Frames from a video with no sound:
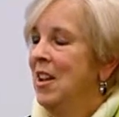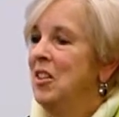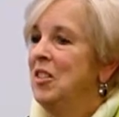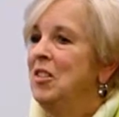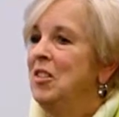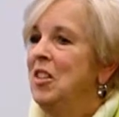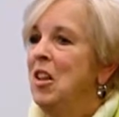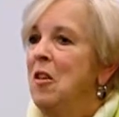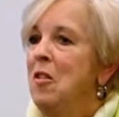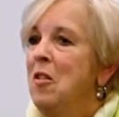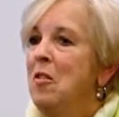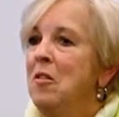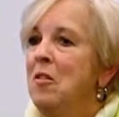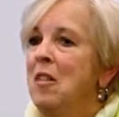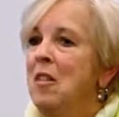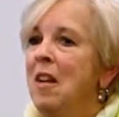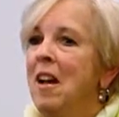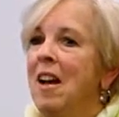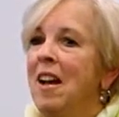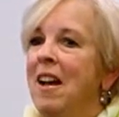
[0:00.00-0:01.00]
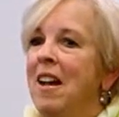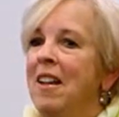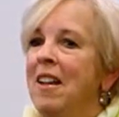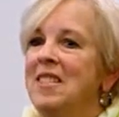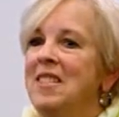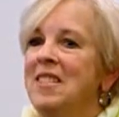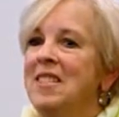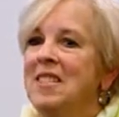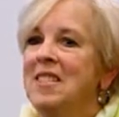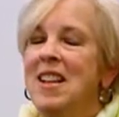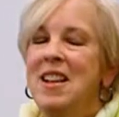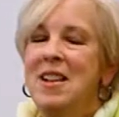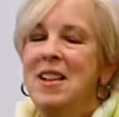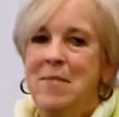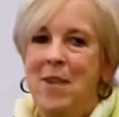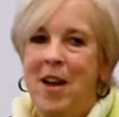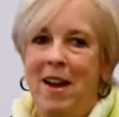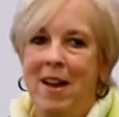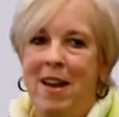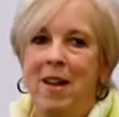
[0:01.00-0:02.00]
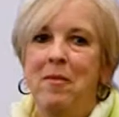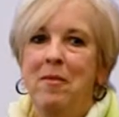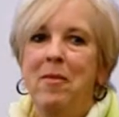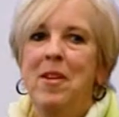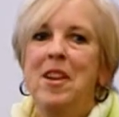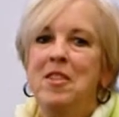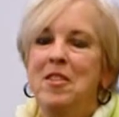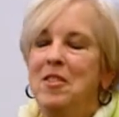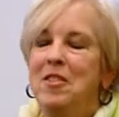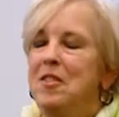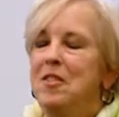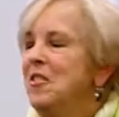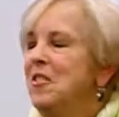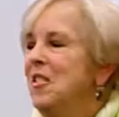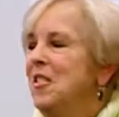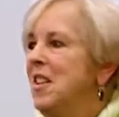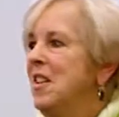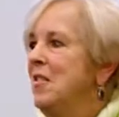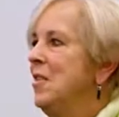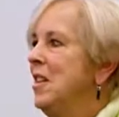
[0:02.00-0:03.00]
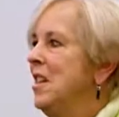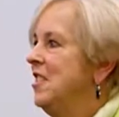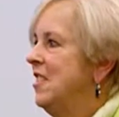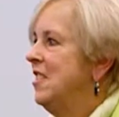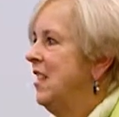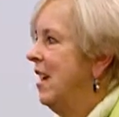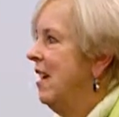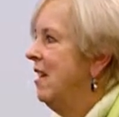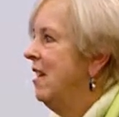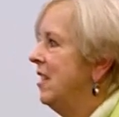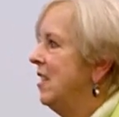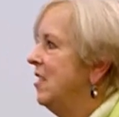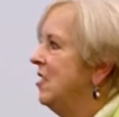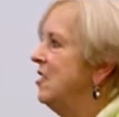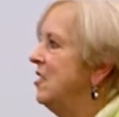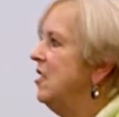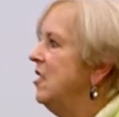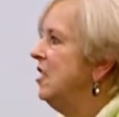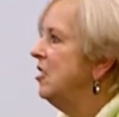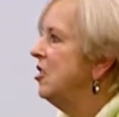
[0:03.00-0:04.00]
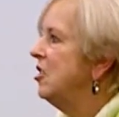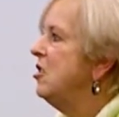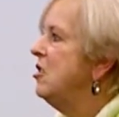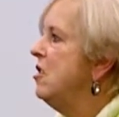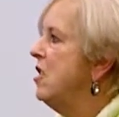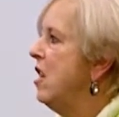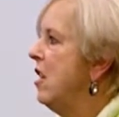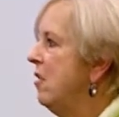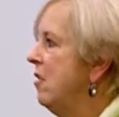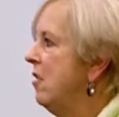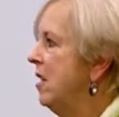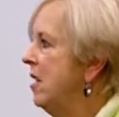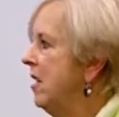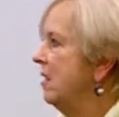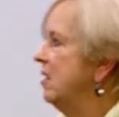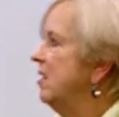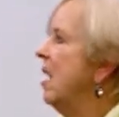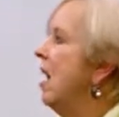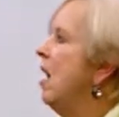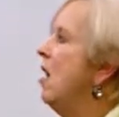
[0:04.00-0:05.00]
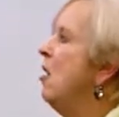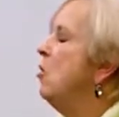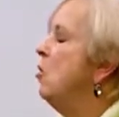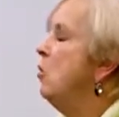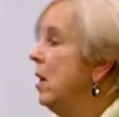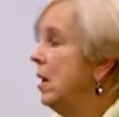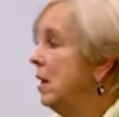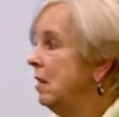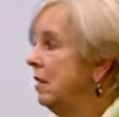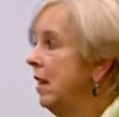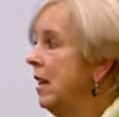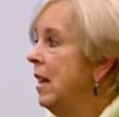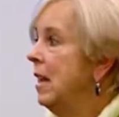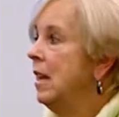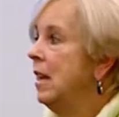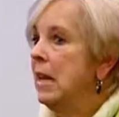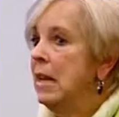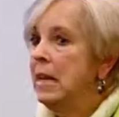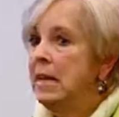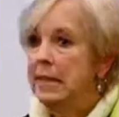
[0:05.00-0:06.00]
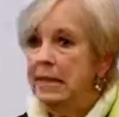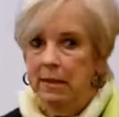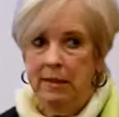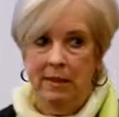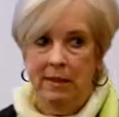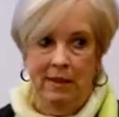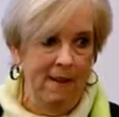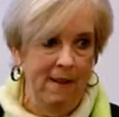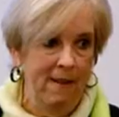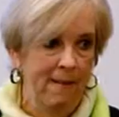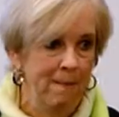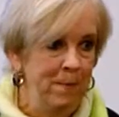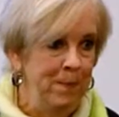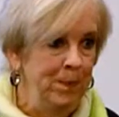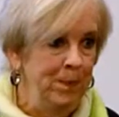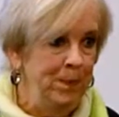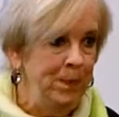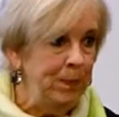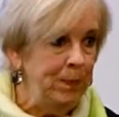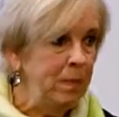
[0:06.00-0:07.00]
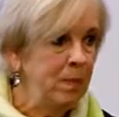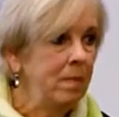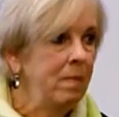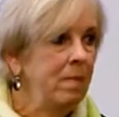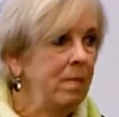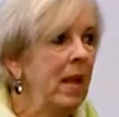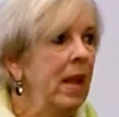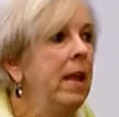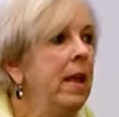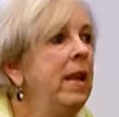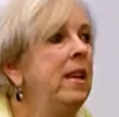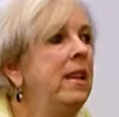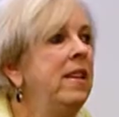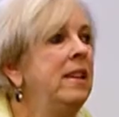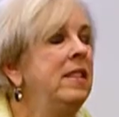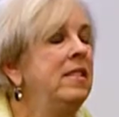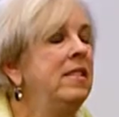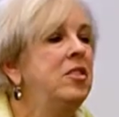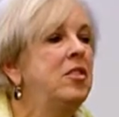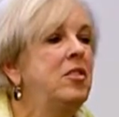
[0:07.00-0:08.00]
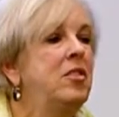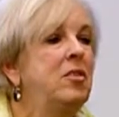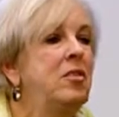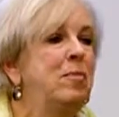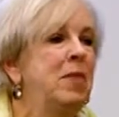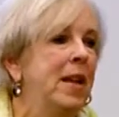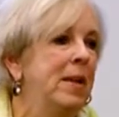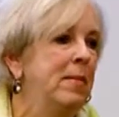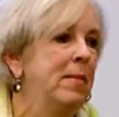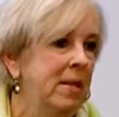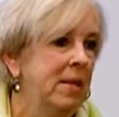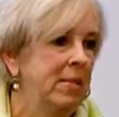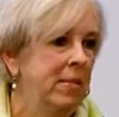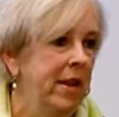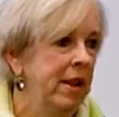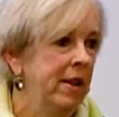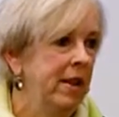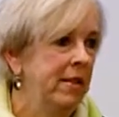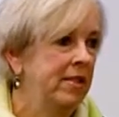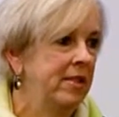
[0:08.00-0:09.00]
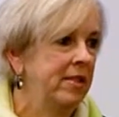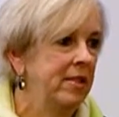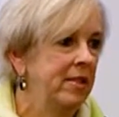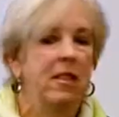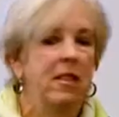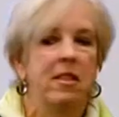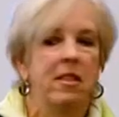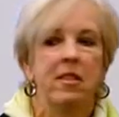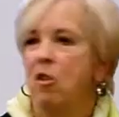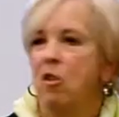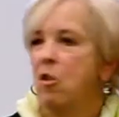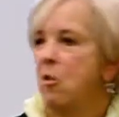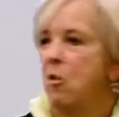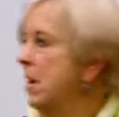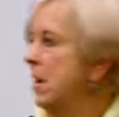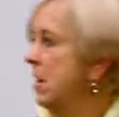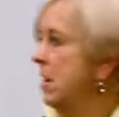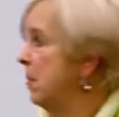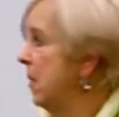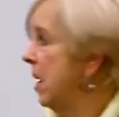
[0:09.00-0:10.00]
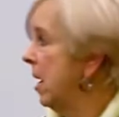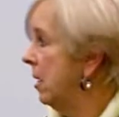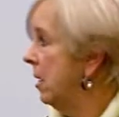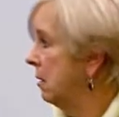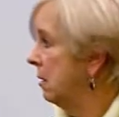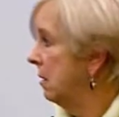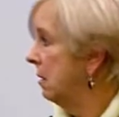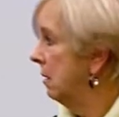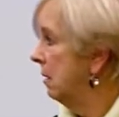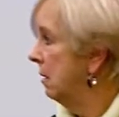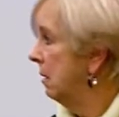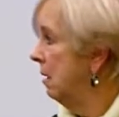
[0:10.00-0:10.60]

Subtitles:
So just think about it. When you do your 2-week challenge, just notice how quickly and easily it is to blame somebody else and throw them under the bus.